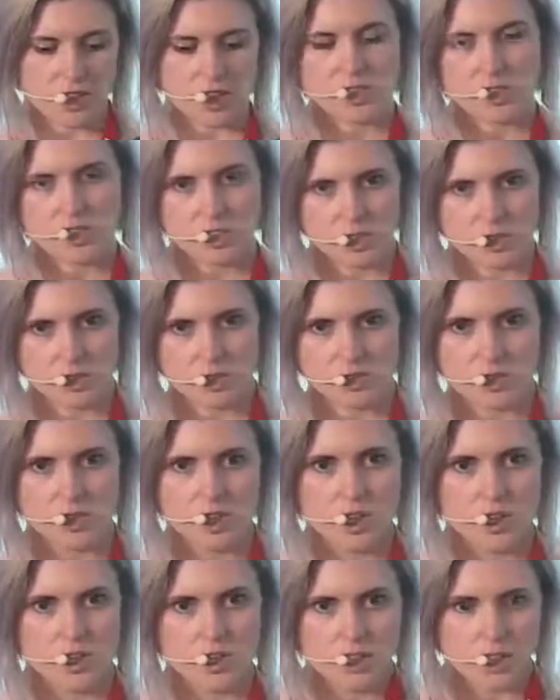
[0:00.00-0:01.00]
and
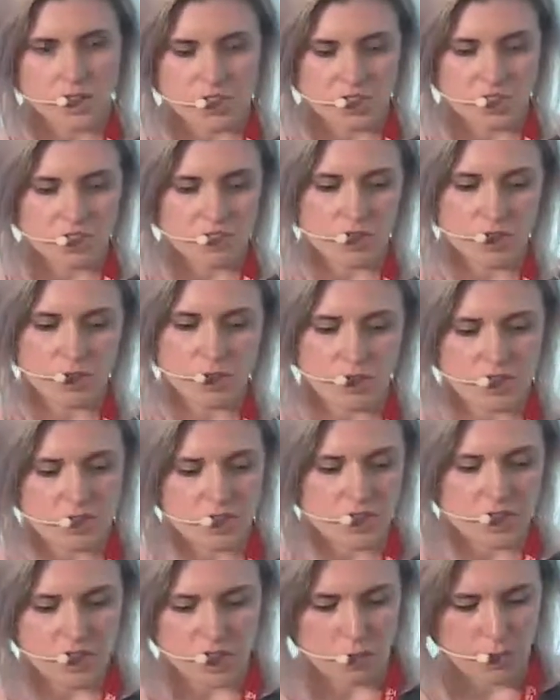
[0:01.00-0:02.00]
still achieve the goals
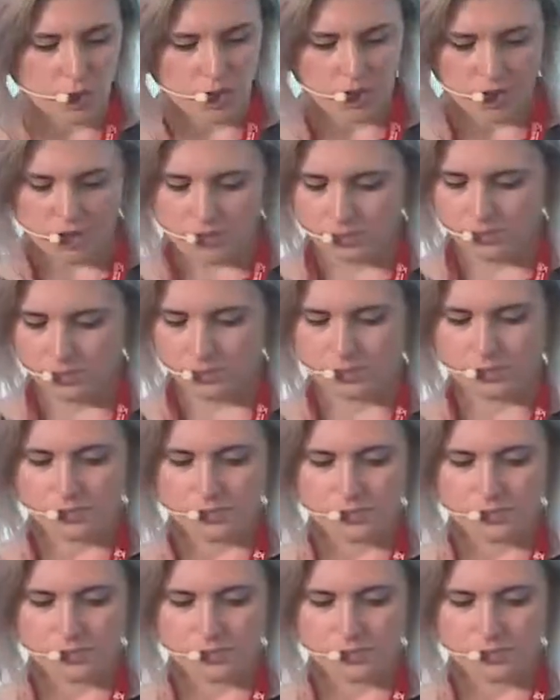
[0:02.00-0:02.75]
of the GDPR.